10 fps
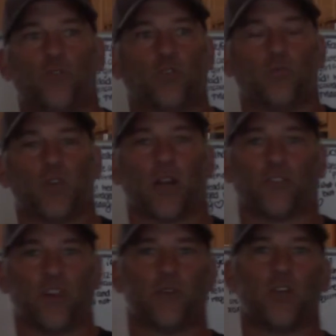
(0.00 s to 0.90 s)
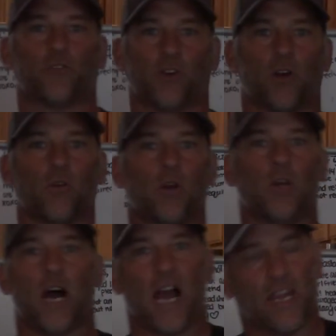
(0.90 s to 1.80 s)
YouTube channel 7 years ago,
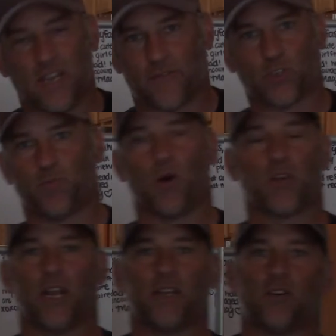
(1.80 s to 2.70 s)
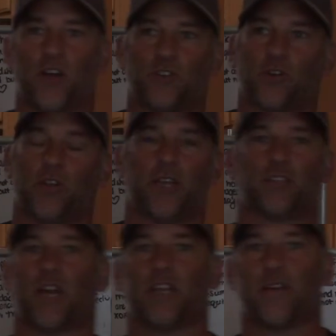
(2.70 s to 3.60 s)
I had never spoken any Glazer
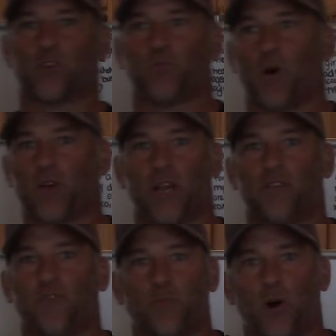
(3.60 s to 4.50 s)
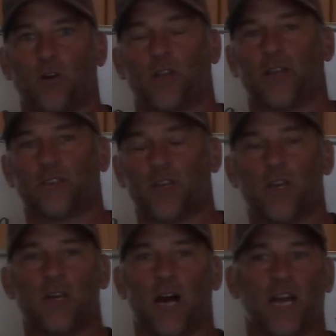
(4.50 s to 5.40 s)
clinics. I had never spoken any football
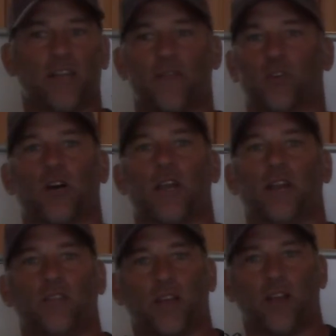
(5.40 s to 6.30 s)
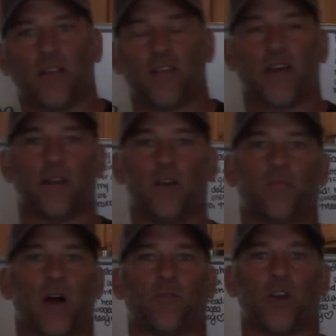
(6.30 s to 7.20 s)
clinics. I had never done anything like
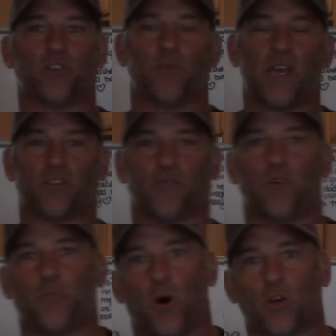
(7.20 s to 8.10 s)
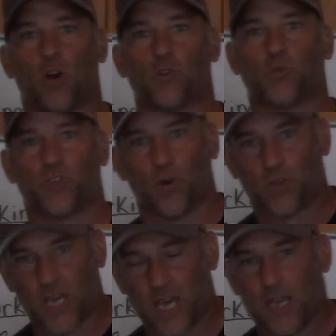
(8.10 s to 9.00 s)
that. My resume as a football coach was
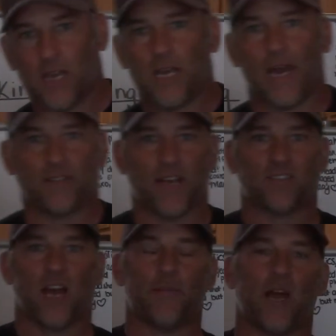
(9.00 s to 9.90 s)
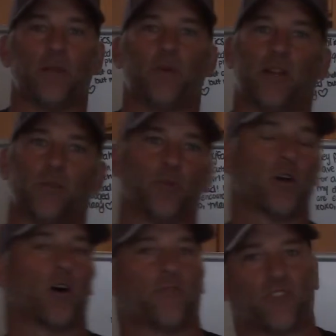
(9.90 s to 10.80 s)
okay. At that time, I had been in the
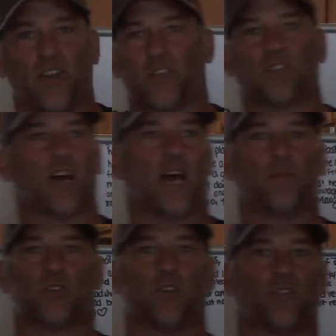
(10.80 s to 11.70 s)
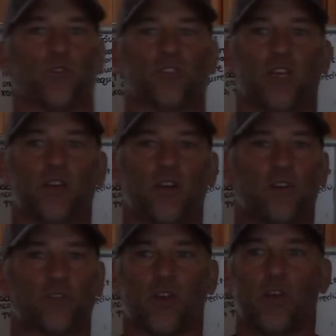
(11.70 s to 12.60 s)
playoffs 7 times in 13
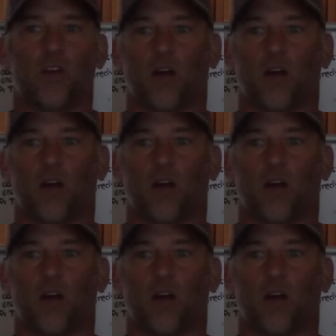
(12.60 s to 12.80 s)
years.